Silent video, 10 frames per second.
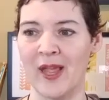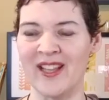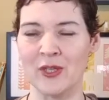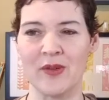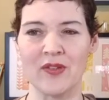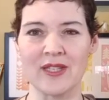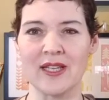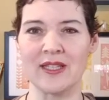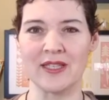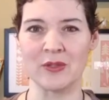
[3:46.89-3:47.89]
And so he feels like
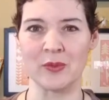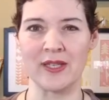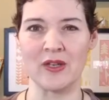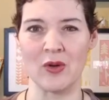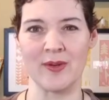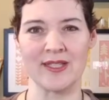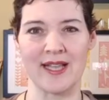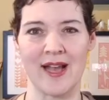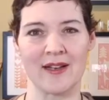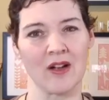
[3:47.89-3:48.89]
he doesn't really know his
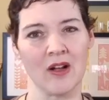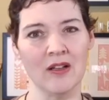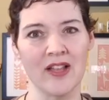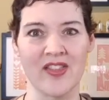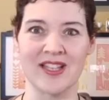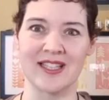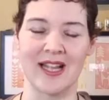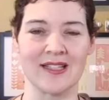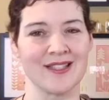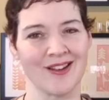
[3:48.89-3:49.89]
dad at all, and then his
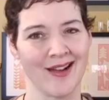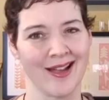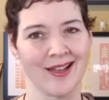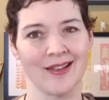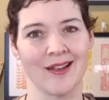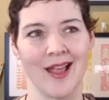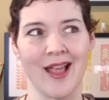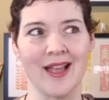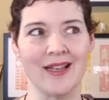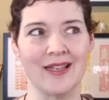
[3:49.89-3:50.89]
dad's dying,
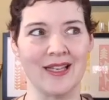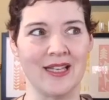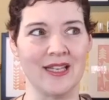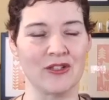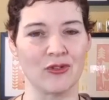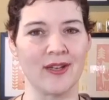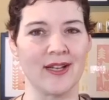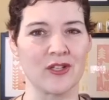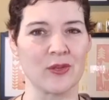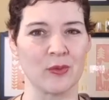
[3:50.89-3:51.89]
and he's trying to
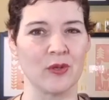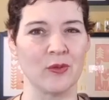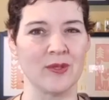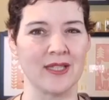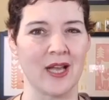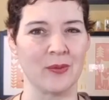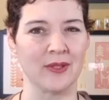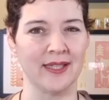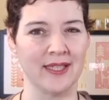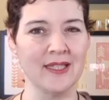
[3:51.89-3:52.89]
get to the root of who his dad
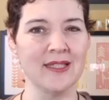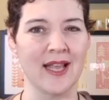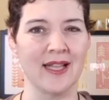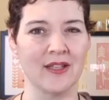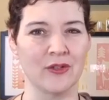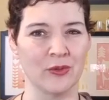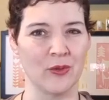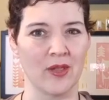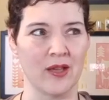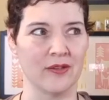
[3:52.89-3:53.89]
really is and the
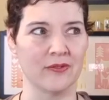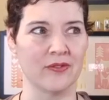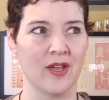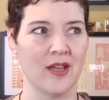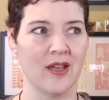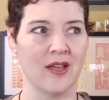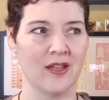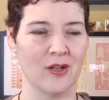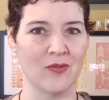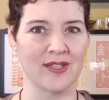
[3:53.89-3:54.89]
truth of,
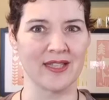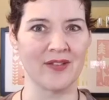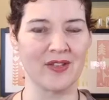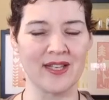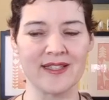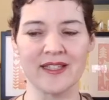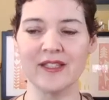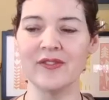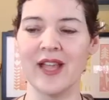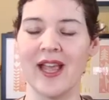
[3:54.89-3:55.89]
you know, this life that he's
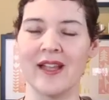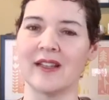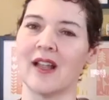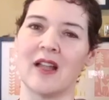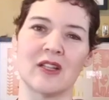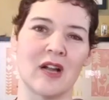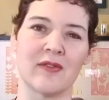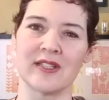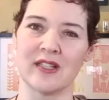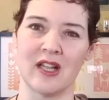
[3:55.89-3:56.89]
lived, and
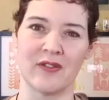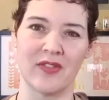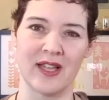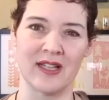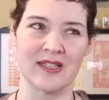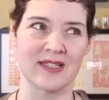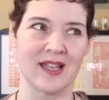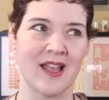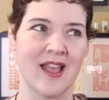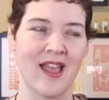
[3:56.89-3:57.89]
uncovers a lot of things
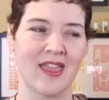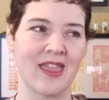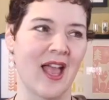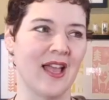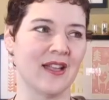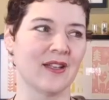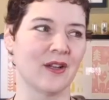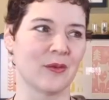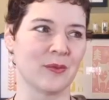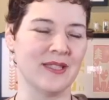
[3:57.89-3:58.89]
that
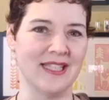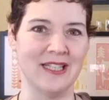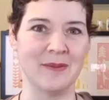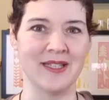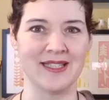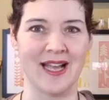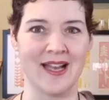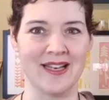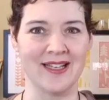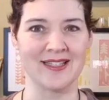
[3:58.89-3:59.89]
redeem his
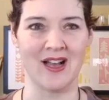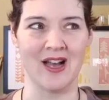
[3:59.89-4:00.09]
dad in his